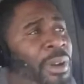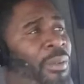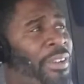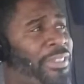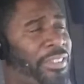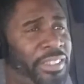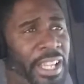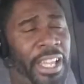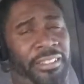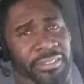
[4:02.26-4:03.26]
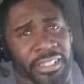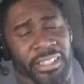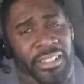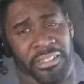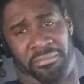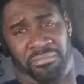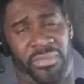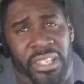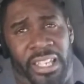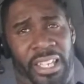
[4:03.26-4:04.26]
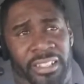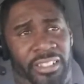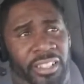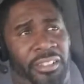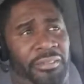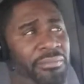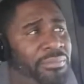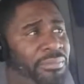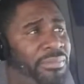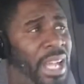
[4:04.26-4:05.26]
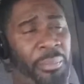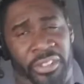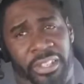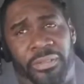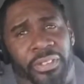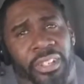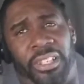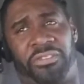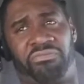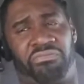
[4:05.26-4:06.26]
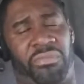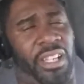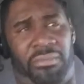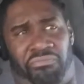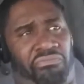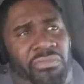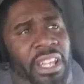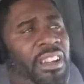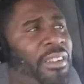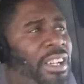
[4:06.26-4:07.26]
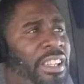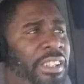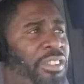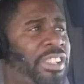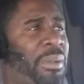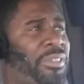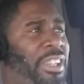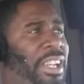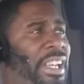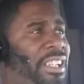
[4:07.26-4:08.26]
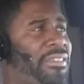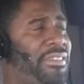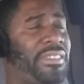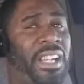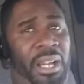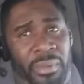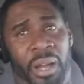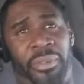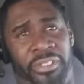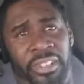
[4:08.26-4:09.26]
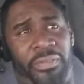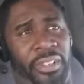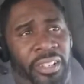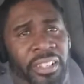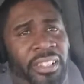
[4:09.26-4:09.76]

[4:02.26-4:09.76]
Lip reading: with my wife the other day, and I'm a seat filler. I have no shame in saying that. I'm a seat filler.